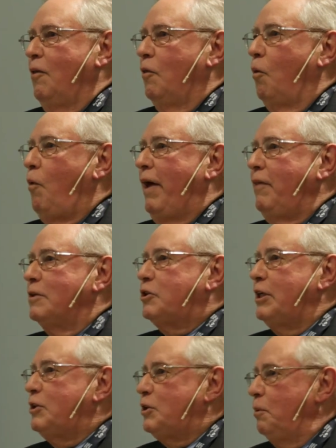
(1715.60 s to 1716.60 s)
The way the
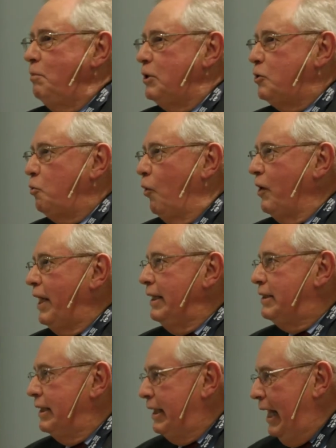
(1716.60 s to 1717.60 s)
system is
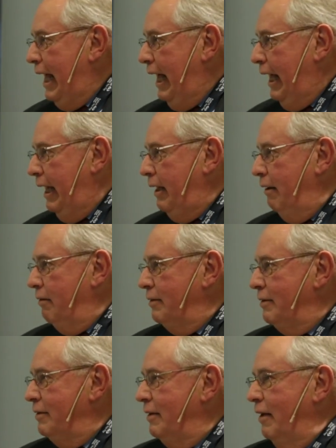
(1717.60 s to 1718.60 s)
working today,
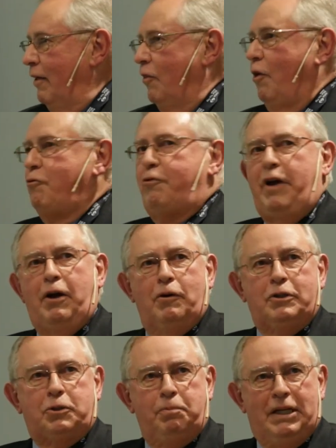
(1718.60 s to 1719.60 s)
the
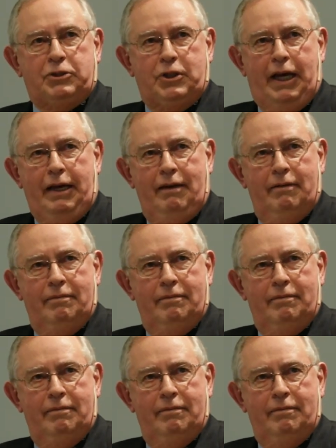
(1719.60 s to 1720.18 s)
fear is missing,